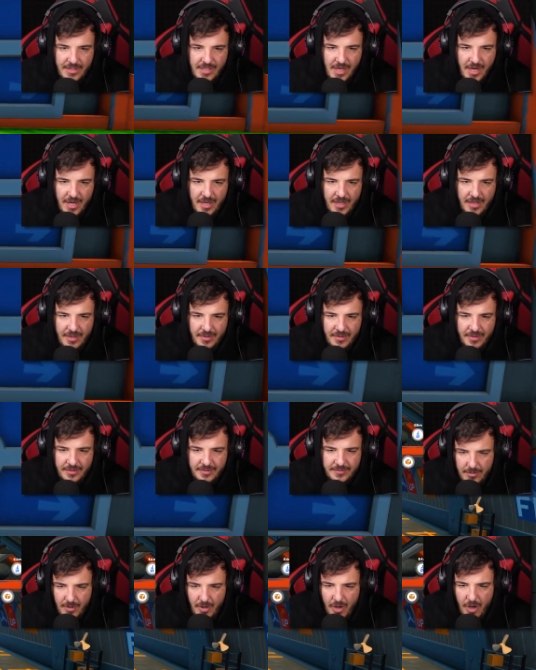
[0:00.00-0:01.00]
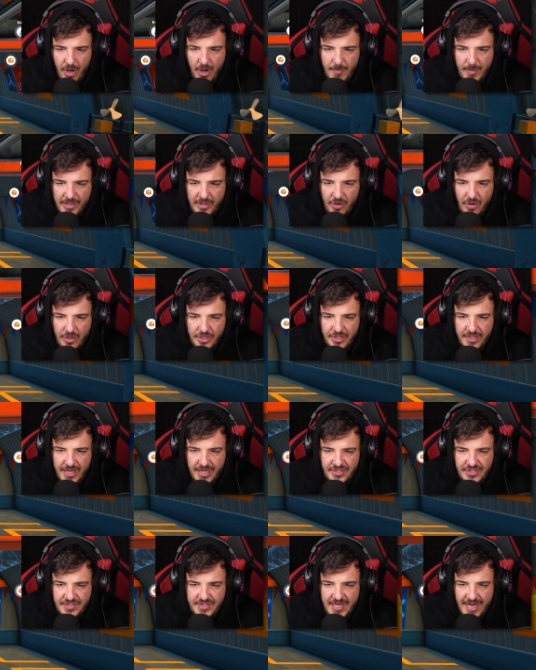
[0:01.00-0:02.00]
Yo, hold on. Oh, my God. You can
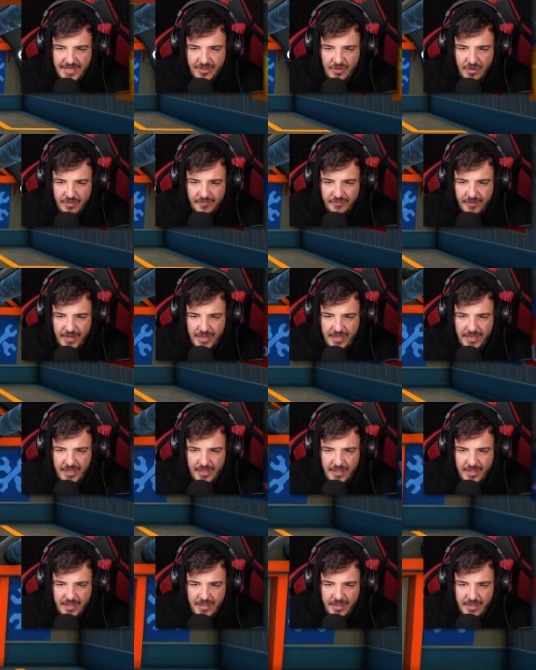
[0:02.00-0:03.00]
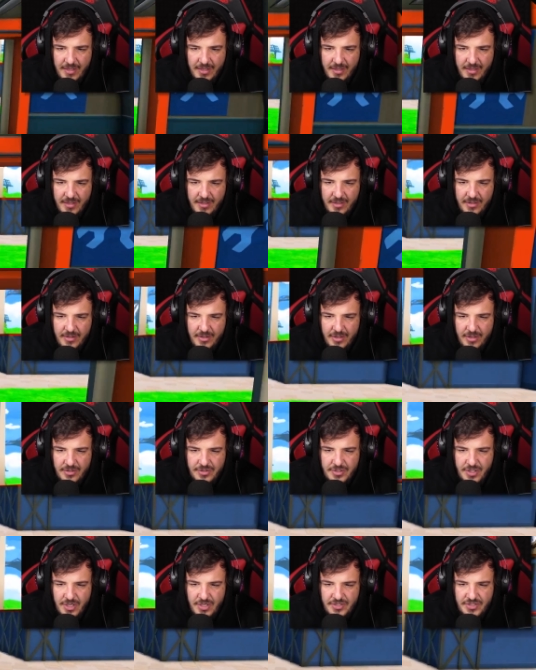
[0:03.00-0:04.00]
actually take off. Ready?
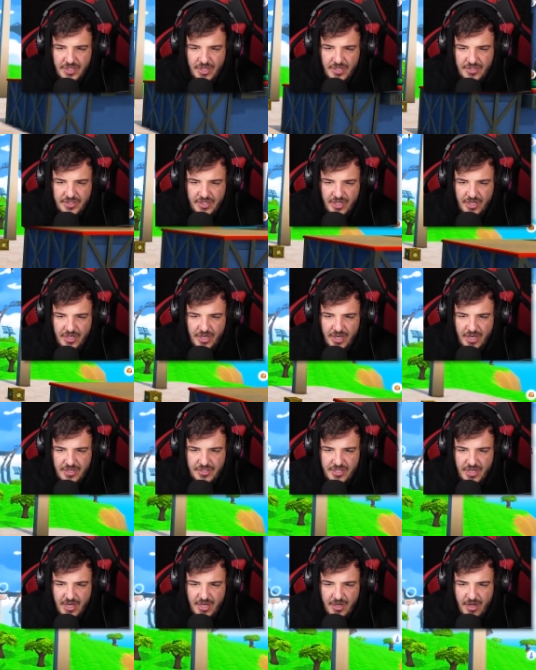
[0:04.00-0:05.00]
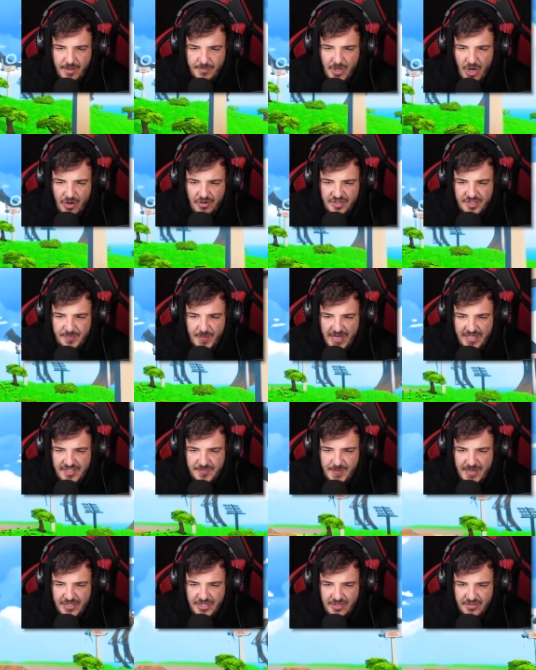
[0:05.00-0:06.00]
Dead, dead, dead, dead, dead. I'm going to space
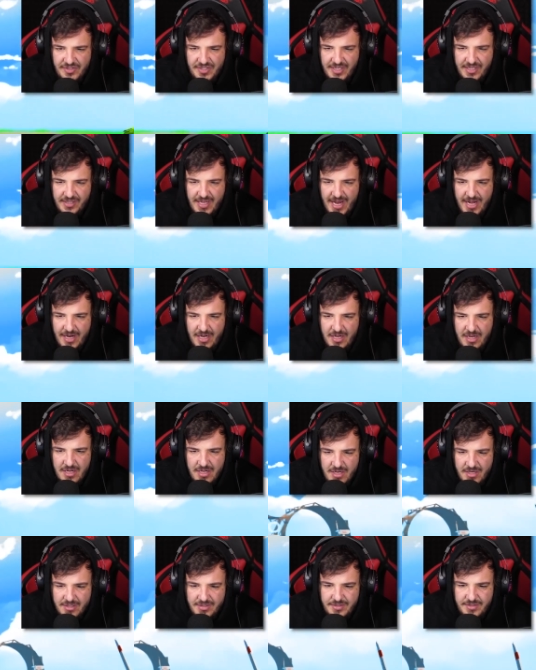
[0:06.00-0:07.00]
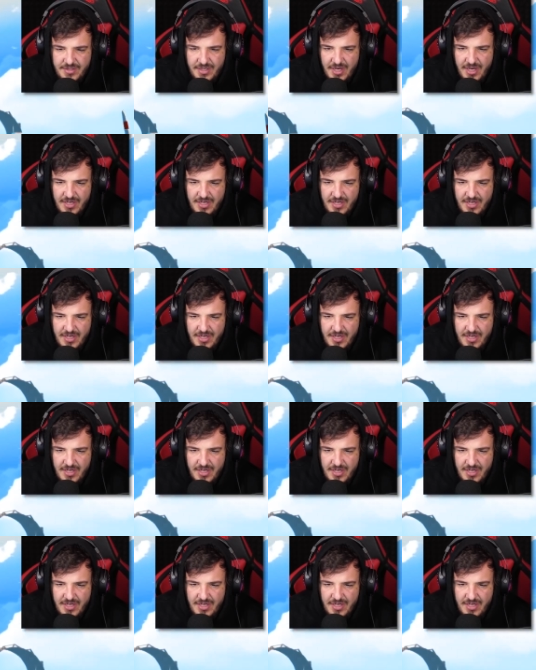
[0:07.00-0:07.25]
smashing. I'll see you later. Whoa,